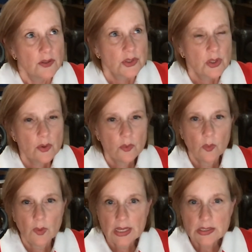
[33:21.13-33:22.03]

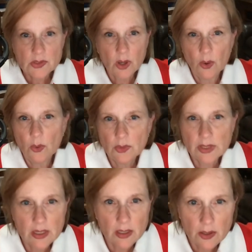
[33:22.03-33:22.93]
So it's
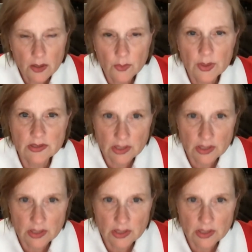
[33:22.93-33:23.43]
only going